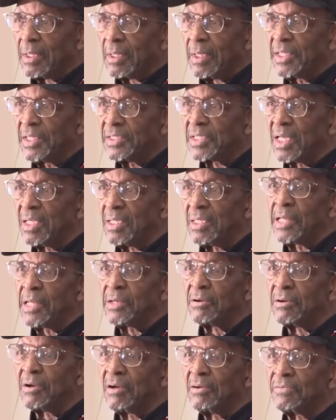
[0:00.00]
He is the
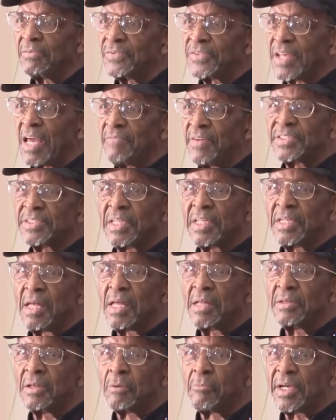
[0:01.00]
leader of St.
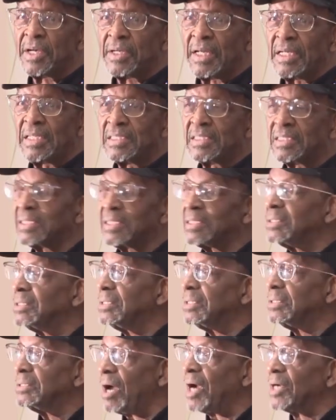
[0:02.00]
Vincent and the
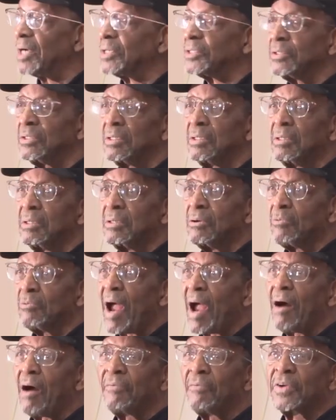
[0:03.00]
Grenadines, Dr.
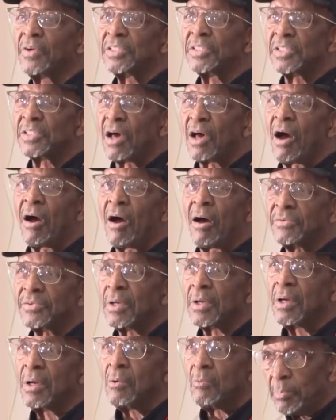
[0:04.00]
Ralph
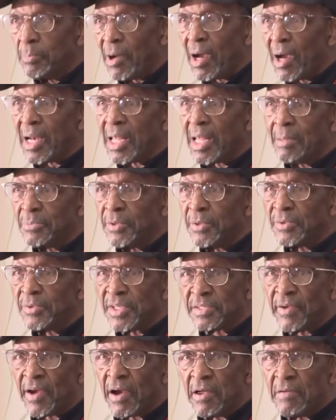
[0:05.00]
Gonzalez. We brought him to
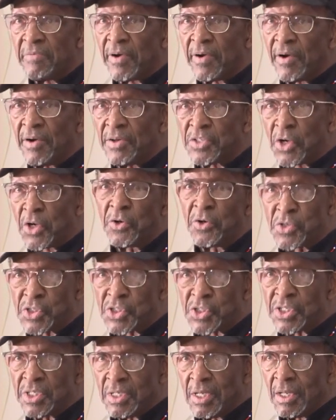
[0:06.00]
this very, very
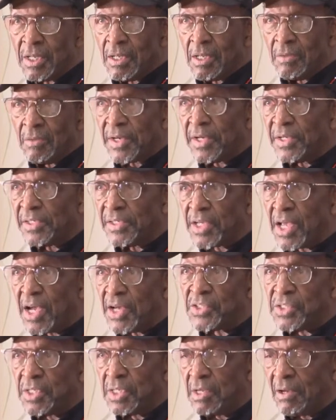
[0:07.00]
church for
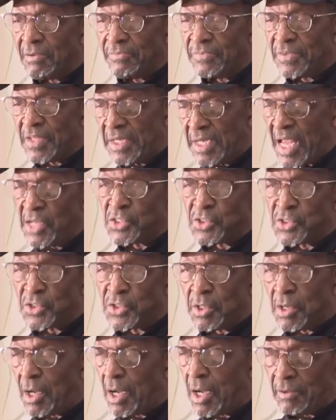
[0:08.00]
discussion of the
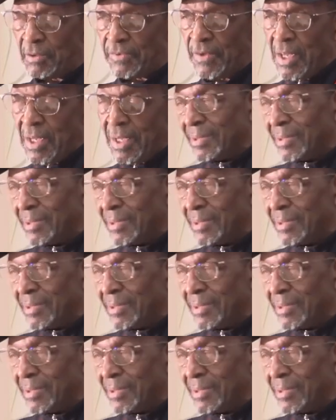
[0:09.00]
nature of